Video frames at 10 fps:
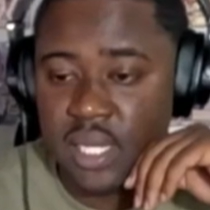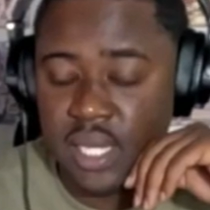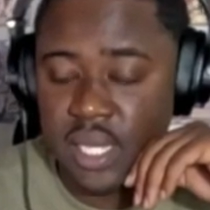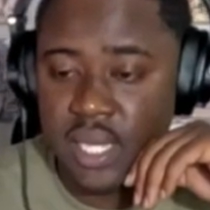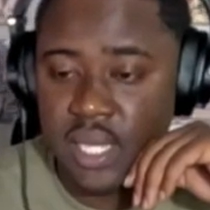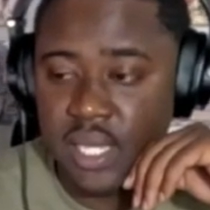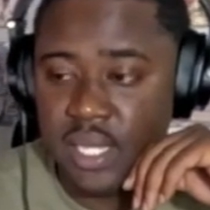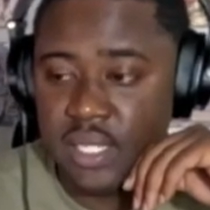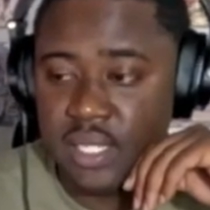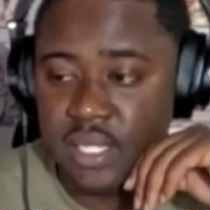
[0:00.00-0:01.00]

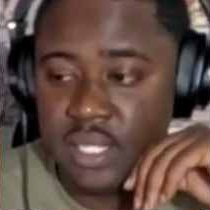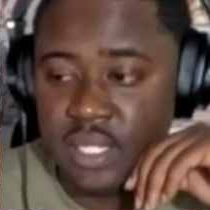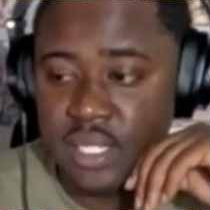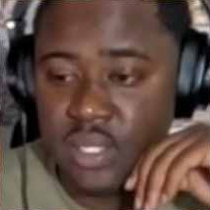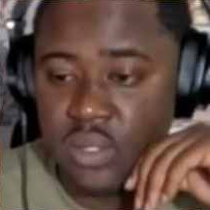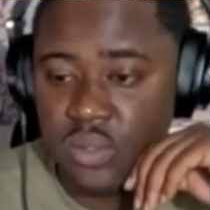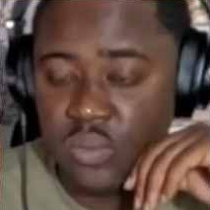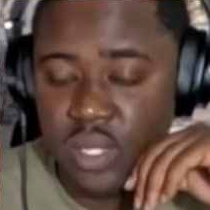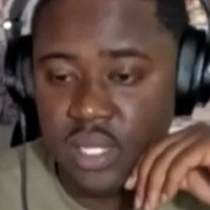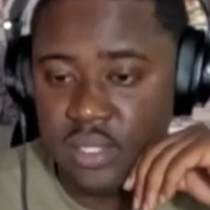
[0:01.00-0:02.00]
And
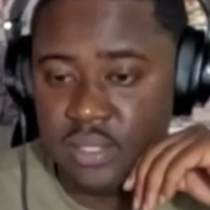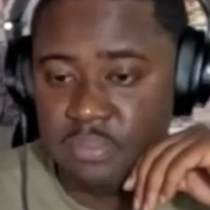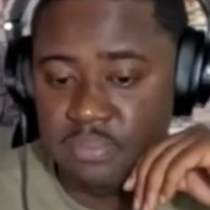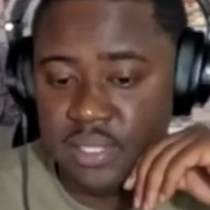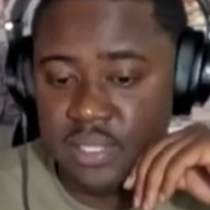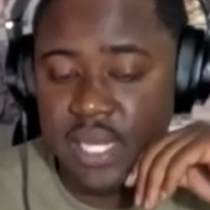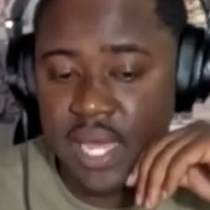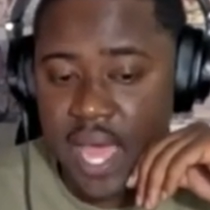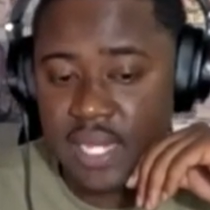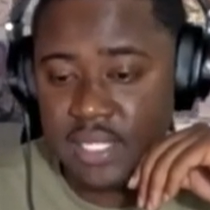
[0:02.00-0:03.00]
well,
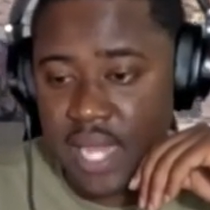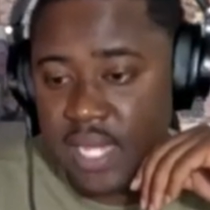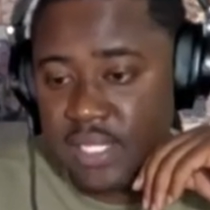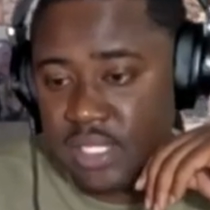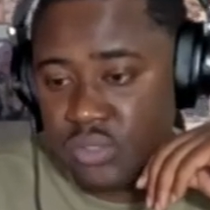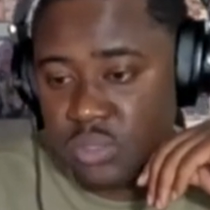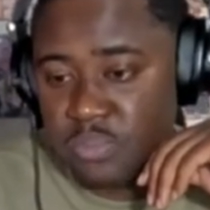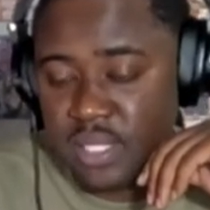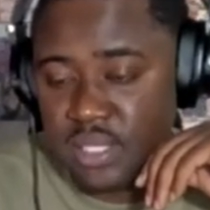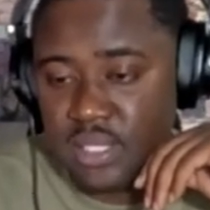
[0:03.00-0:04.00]
yeah, I
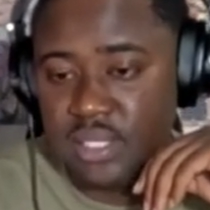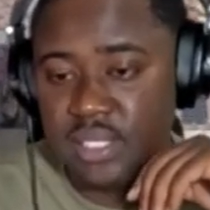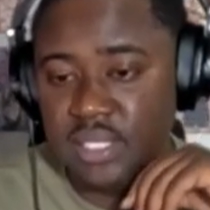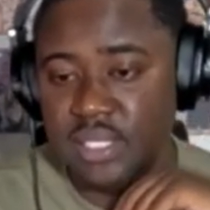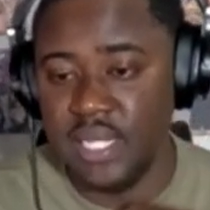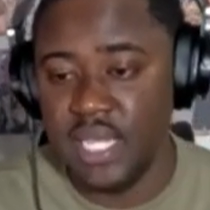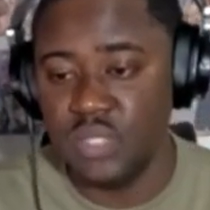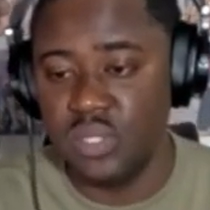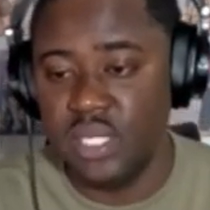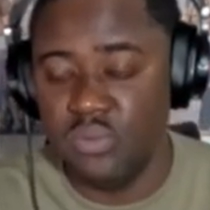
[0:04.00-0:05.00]
disrespected it. That's
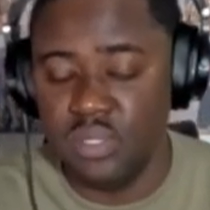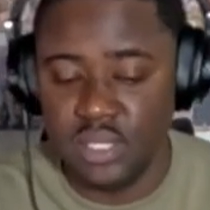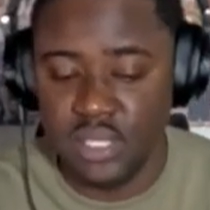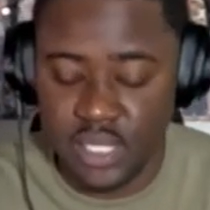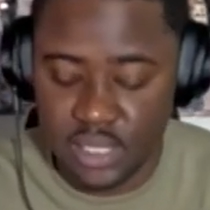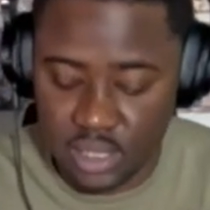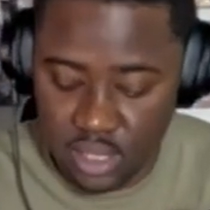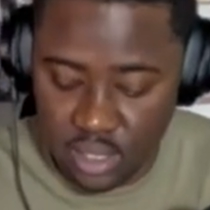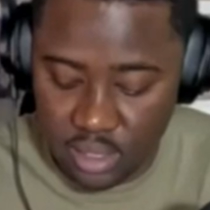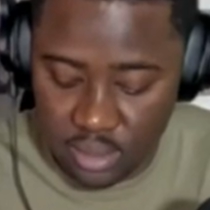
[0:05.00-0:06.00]
what his
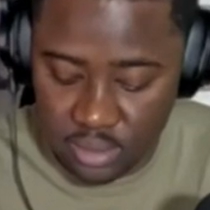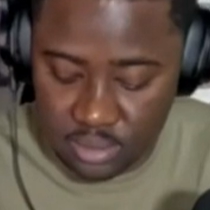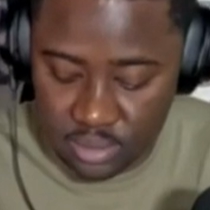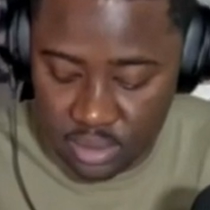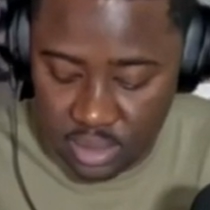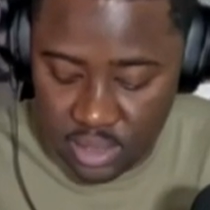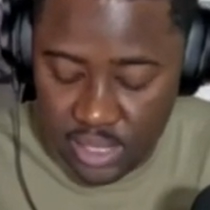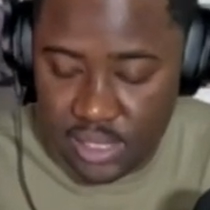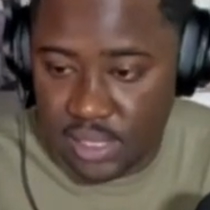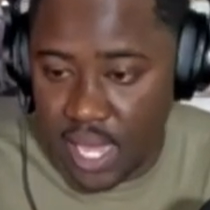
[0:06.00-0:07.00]

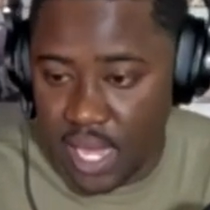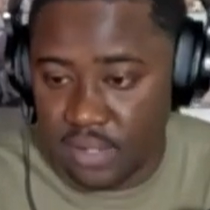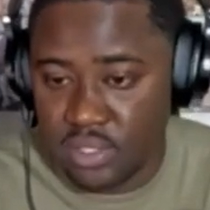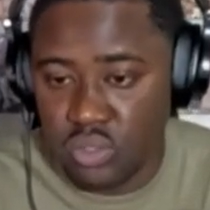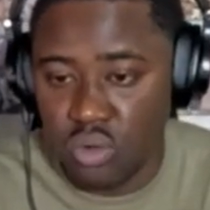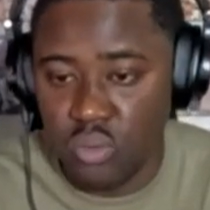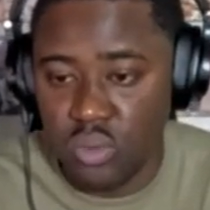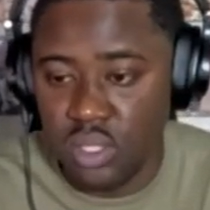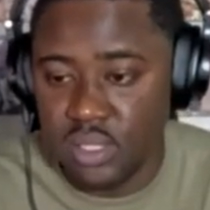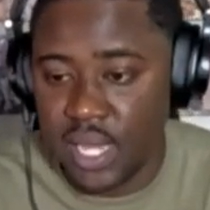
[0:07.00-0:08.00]
side of the story
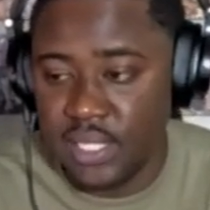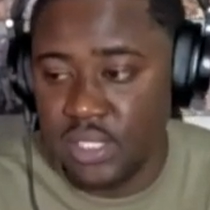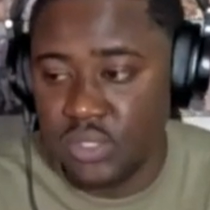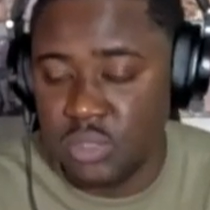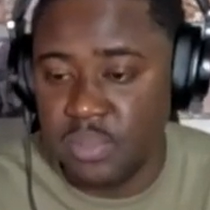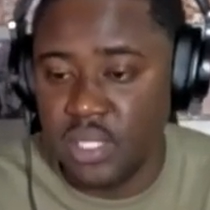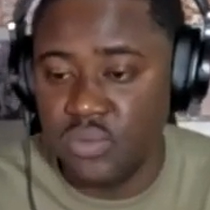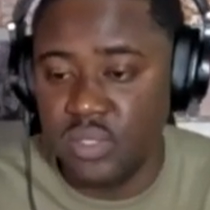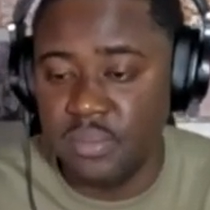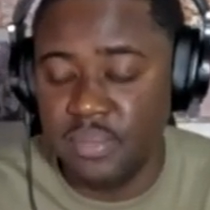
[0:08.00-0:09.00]
was. I disrespected
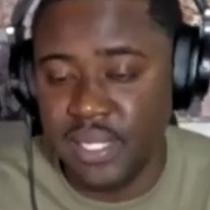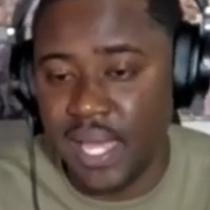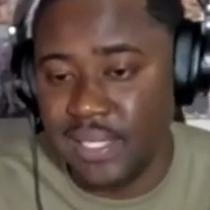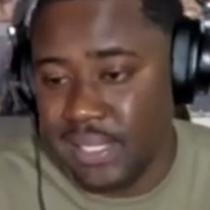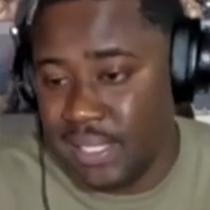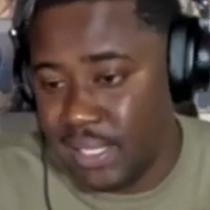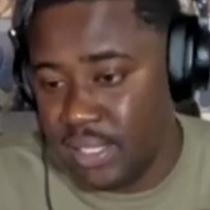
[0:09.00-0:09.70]
him and I did,